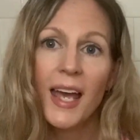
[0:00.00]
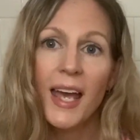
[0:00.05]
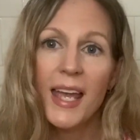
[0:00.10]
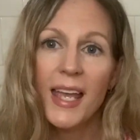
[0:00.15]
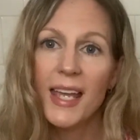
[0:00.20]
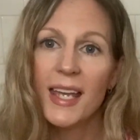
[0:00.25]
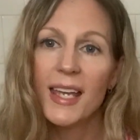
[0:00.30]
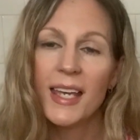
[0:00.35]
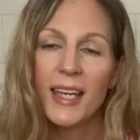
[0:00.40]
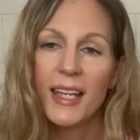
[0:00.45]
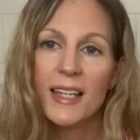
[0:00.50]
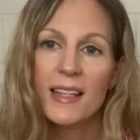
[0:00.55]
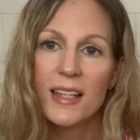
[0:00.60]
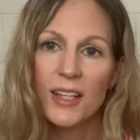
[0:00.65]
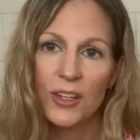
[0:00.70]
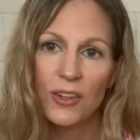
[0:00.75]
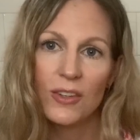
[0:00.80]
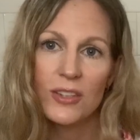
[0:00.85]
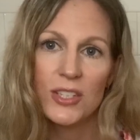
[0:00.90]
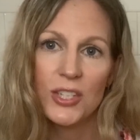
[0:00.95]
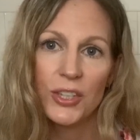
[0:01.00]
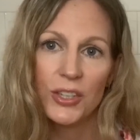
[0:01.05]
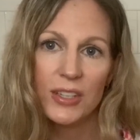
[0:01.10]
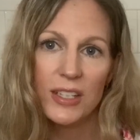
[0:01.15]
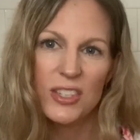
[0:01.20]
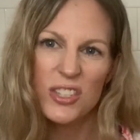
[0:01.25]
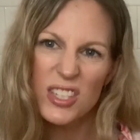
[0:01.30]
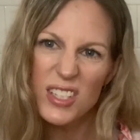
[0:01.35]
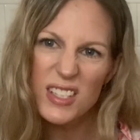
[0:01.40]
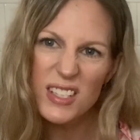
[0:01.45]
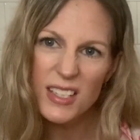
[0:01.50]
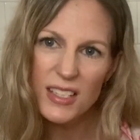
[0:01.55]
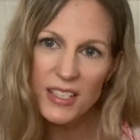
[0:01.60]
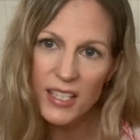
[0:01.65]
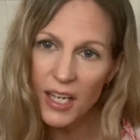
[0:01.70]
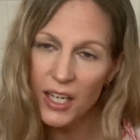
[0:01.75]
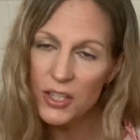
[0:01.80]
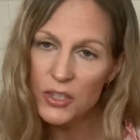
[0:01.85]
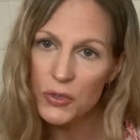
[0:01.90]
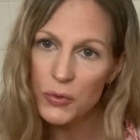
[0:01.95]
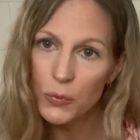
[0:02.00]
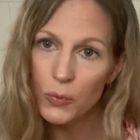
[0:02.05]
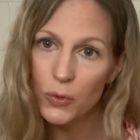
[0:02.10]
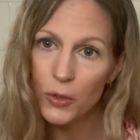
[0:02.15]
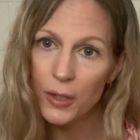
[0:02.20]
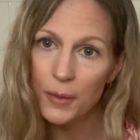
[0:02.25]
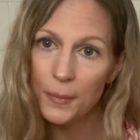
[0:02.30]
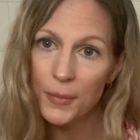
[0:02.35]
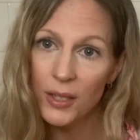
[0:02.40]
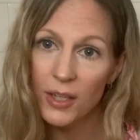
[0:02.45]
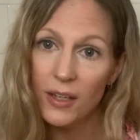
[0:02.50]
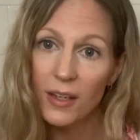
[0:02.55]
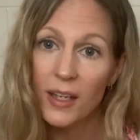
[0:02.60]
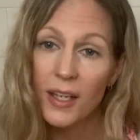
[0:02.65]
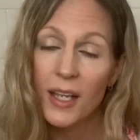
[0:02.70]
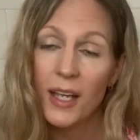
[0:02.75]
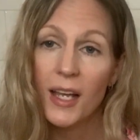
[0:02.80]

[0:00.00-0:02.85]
And then I'll turn it just a touch warmer.